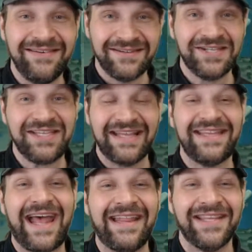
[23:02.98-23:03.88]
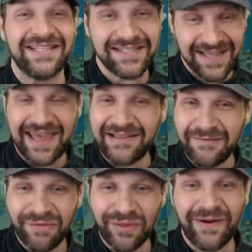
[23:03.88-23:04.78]
understand that at the
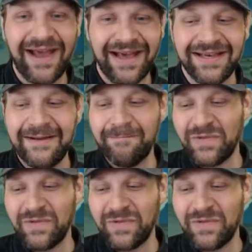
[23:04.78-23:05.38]
scale of thread,